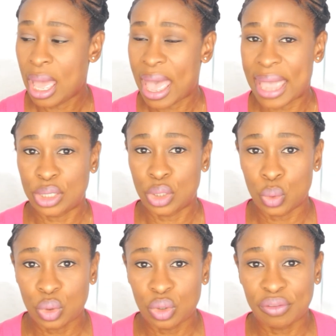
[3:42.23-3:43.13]
I
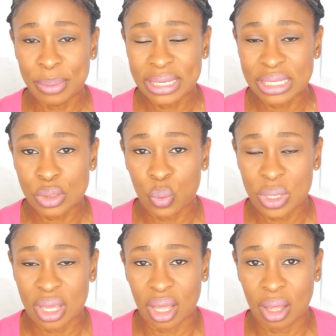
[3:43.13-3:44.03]
don't know if because
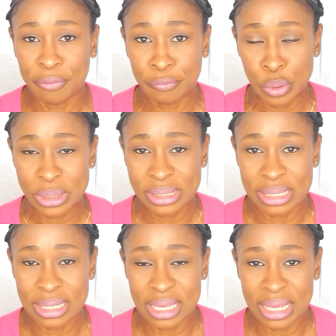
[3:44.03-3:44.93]
we are
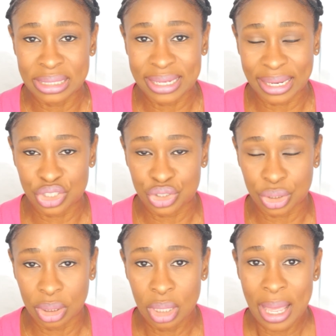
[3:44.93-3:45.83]
4C here texture